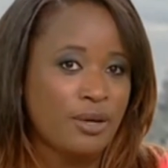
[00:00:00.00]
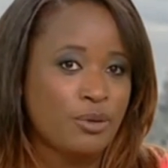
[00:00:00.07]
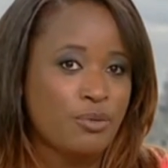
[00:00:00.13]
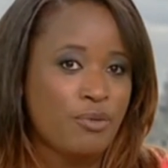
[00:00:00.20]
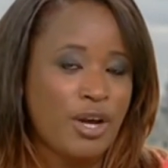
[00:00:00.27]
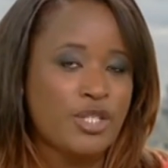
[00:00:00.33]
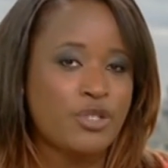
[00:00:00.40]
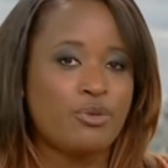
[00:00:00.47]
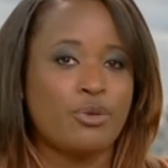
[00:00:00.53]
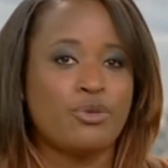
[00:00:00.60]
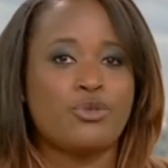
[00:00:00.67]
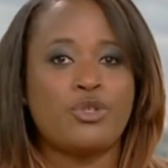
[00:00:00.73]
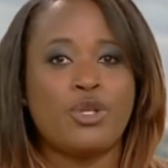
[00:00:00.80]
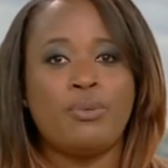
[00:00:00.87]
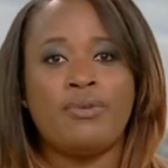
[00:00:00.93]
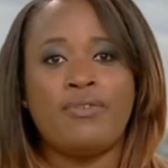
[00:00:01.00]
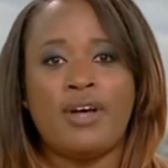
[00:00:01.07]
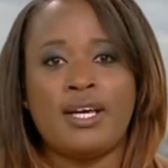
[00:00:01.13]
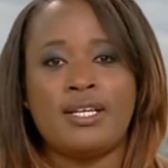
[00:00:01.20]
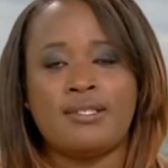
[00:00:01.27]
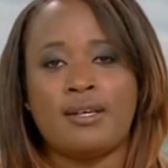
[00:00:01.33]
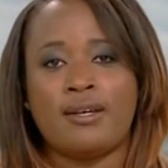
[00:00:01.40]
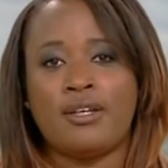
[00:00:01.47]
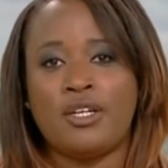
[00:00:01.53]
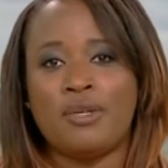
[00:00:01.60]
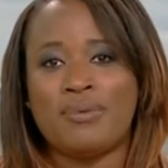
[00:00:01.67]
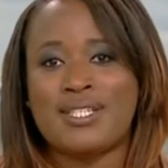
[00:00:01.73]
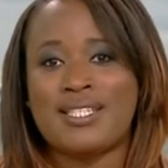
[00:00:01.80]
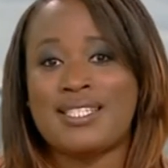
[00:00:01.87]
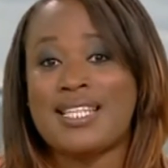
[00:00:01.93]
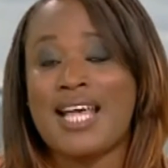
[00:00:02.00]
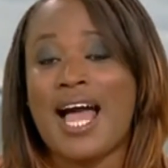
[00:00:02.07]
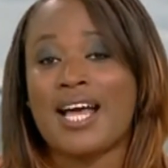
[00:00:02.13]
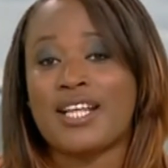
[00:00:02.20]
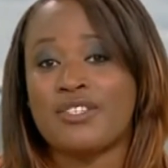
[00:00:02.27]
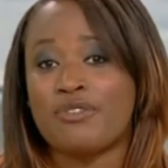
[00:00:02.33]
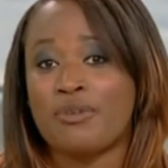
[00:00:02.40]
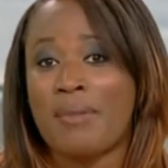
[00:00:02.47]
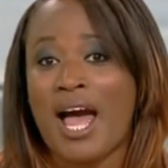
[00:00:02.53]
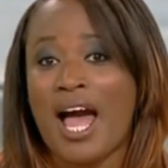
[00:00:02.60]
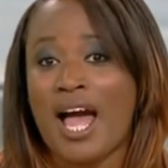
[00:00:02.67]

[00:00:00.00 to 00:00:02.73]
on a restaurant supervisor who was sacked from